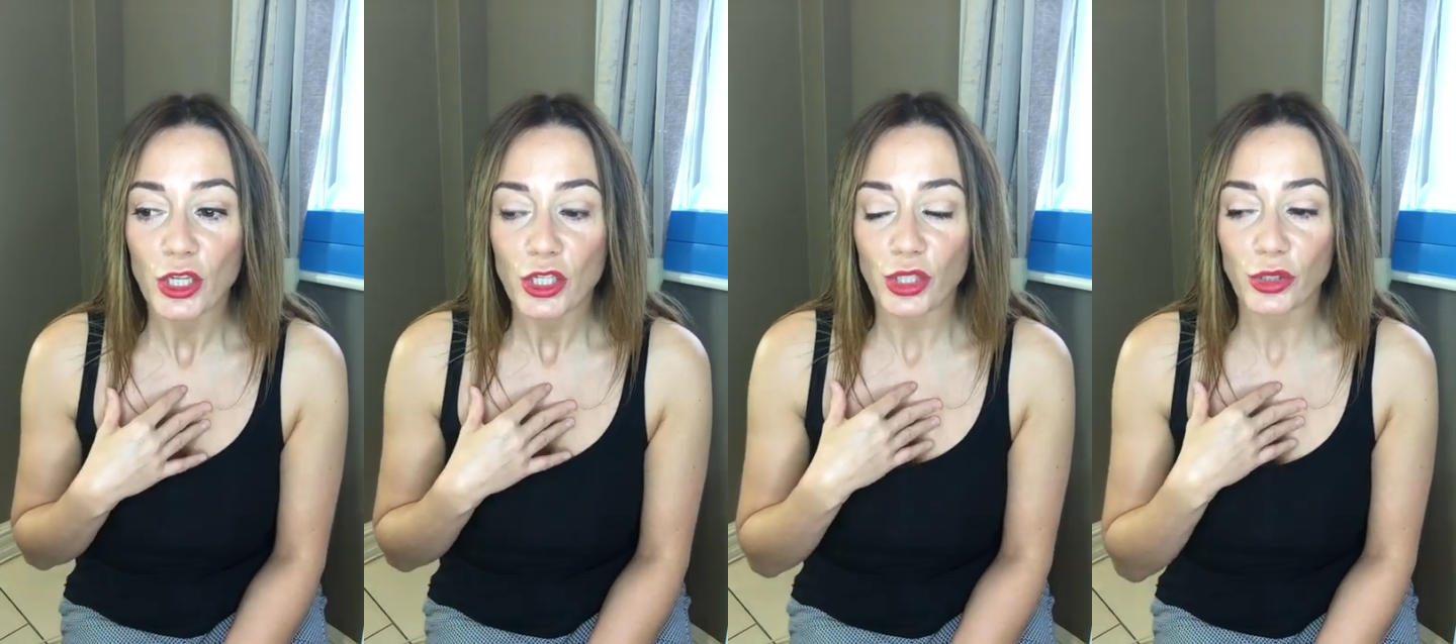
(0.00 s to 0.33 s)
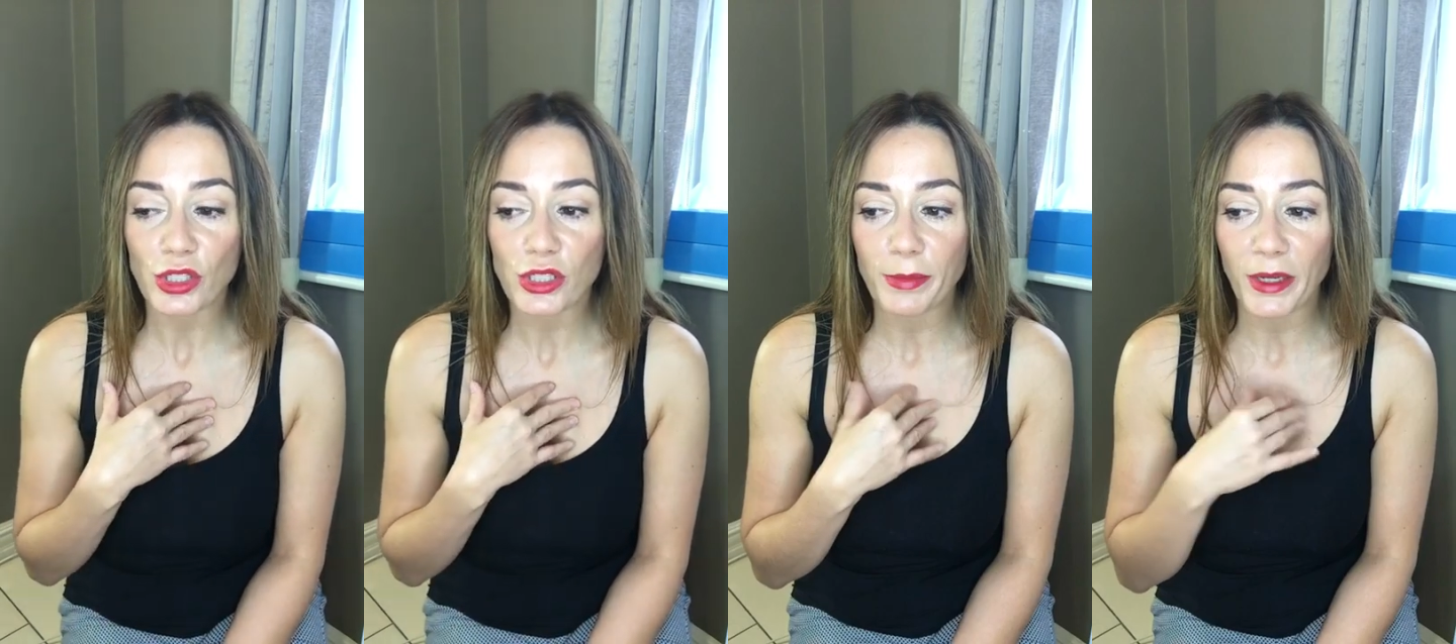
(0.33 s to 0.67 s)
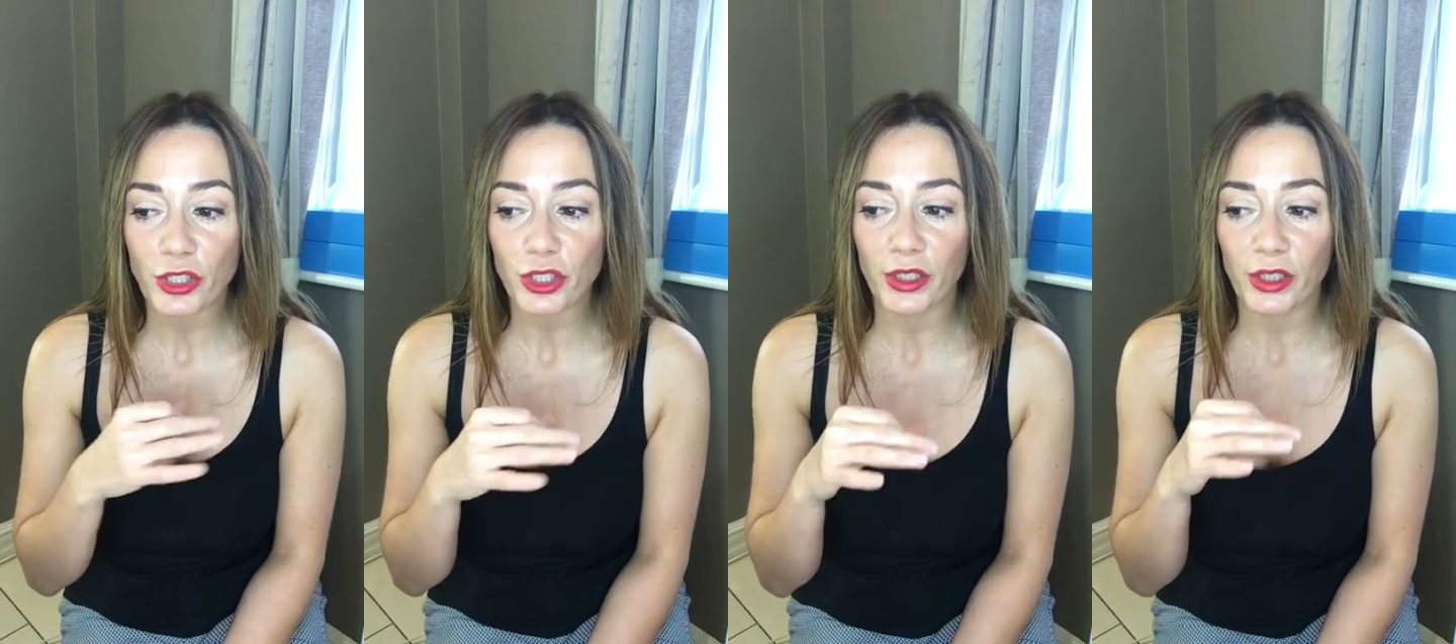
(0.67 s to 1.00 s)
So just to make
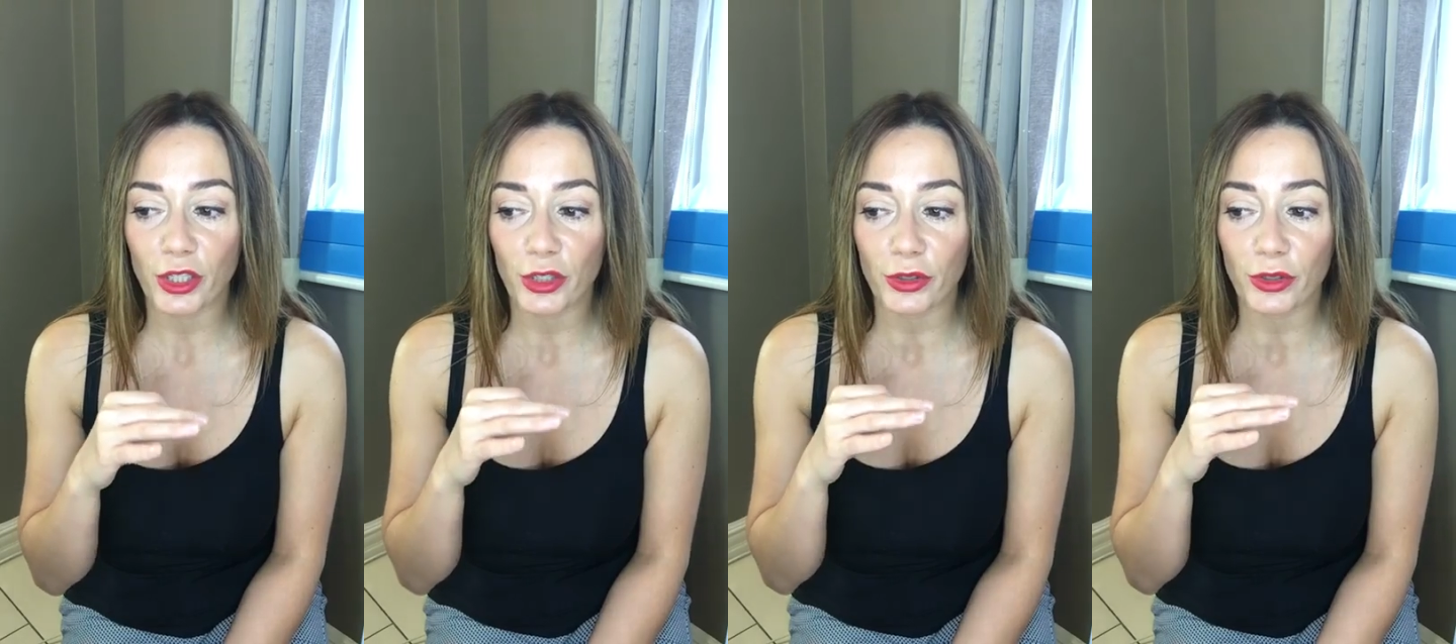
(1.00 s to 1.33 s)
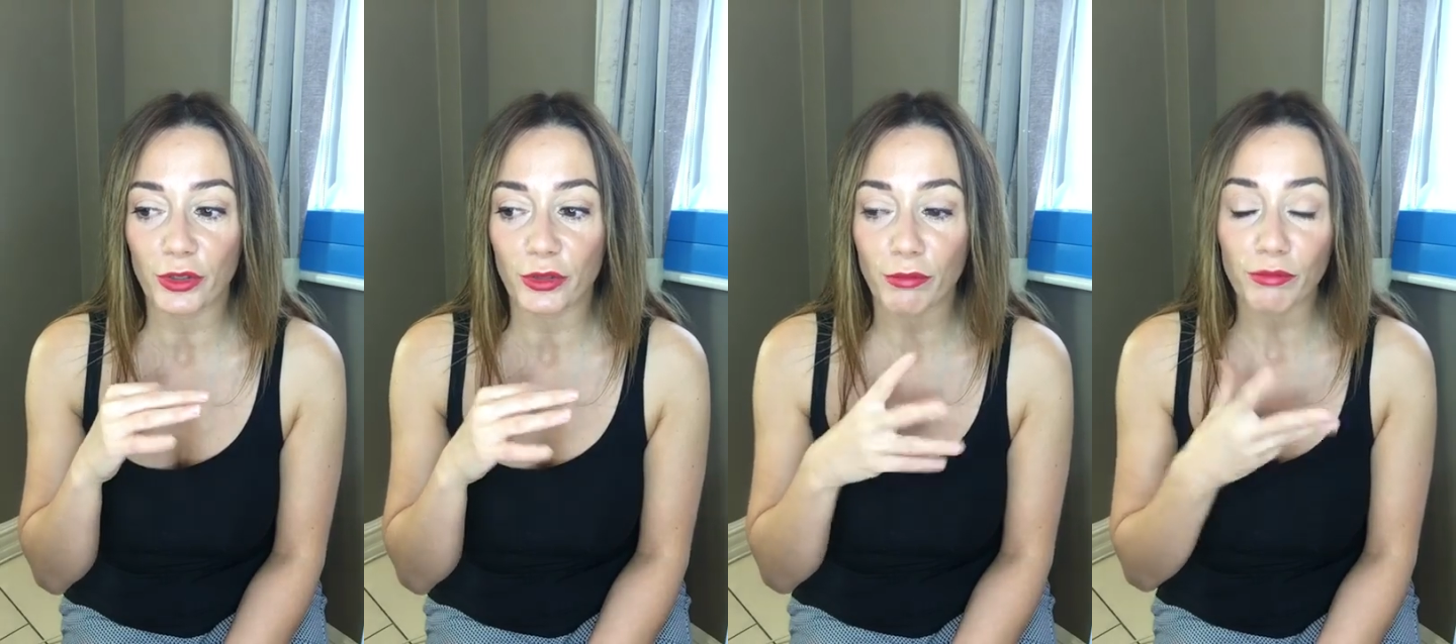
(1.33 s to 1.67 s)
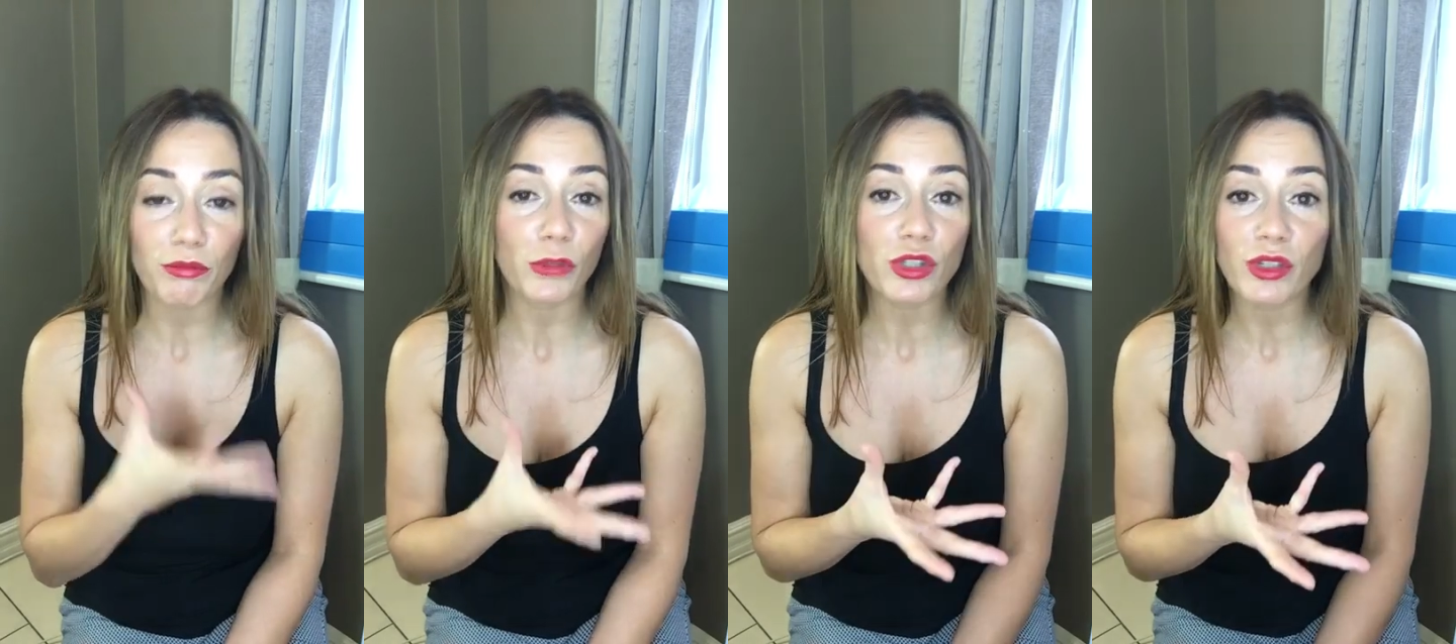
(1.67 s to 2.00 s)
sure that you're
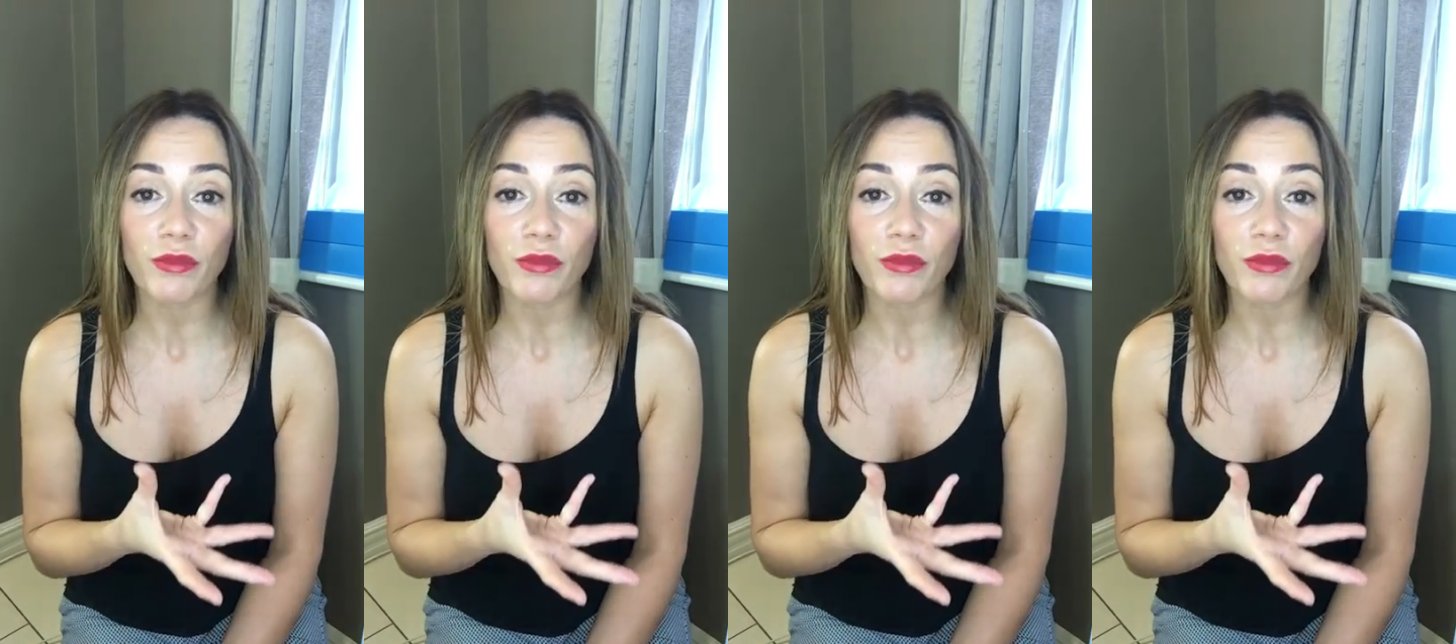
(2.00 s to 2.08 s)
using